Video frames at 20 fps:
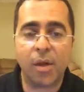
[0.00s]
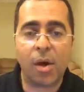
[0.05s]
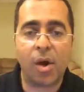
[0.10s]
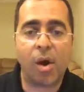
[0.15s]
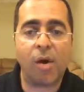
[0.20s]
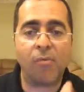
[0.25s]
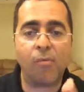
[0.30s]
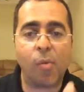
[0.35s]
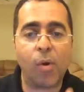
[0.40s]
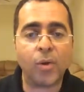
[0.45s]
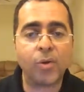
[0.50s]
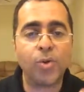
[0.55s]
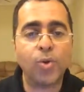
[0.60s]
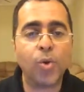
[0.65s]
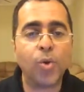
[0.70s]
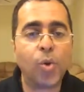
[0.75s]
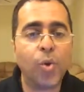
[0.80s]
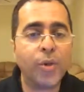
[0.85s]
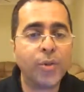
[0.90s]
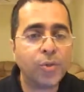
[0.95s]
of what you're
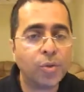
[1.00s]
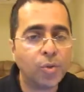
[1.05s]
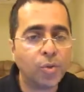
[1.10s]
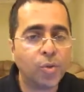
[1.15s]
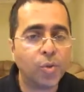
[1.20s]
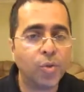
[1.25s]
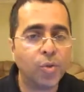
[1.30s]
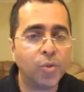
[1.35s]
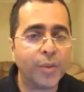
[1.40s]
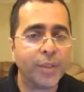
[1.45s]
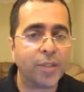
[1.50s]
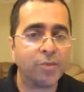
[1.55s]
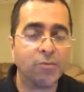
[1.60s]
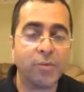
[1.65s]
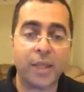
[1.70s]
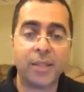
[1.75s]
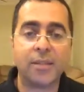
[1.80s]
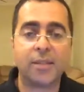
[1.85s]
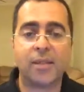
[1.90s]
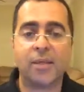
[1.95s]
going to do with the
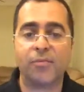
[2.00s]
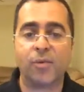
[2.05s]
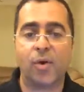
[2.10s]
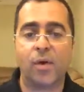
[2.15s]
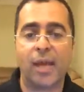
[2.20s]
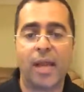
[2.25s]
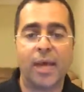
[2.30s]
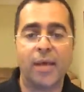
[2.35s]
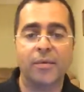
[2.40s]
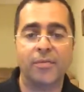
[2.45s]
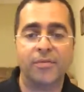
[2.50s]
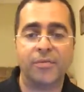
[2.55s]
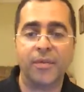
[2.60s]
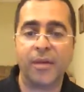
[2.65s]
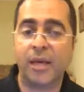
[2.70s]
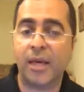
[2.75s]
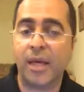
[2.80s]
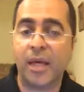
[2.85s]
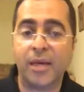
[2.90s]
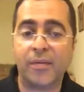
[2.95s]
rest of your life,
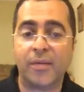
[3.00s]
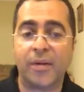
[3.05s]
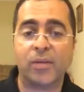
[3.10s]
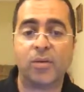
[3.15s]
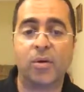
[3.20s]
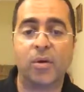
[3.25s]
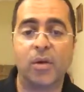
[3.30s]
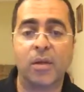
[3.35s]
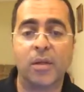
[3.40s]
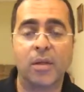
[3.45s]
if at all.